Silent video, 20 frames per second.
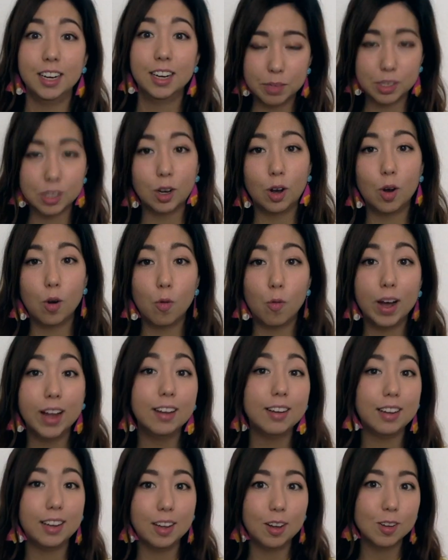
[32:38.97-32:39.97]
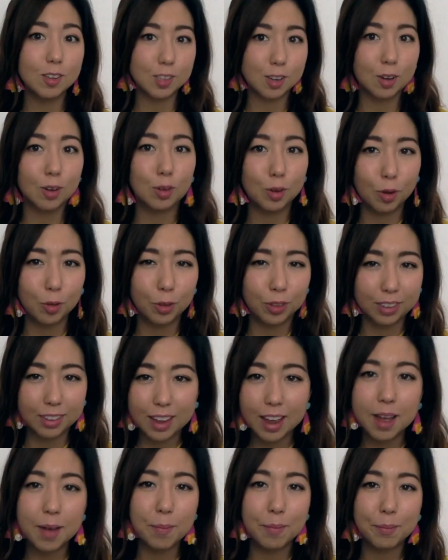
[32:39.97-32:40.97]
So when he also told
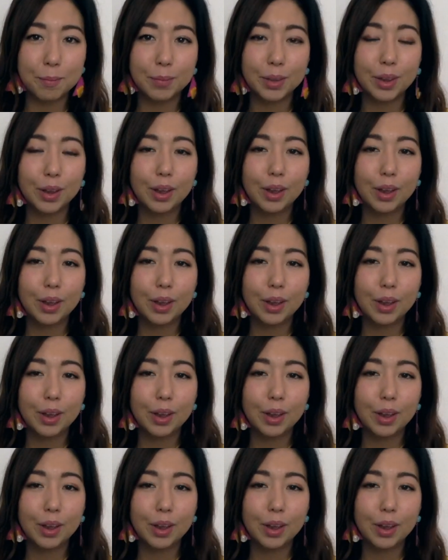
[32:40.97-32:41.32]
Tem